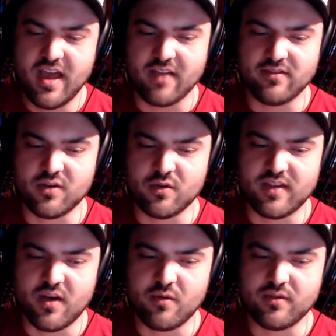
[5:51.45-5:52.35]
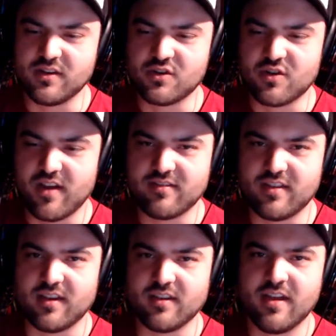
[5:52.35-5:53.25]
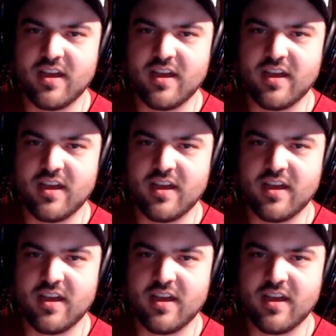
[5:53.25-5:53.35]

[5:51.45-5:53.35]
And so it's always interesting,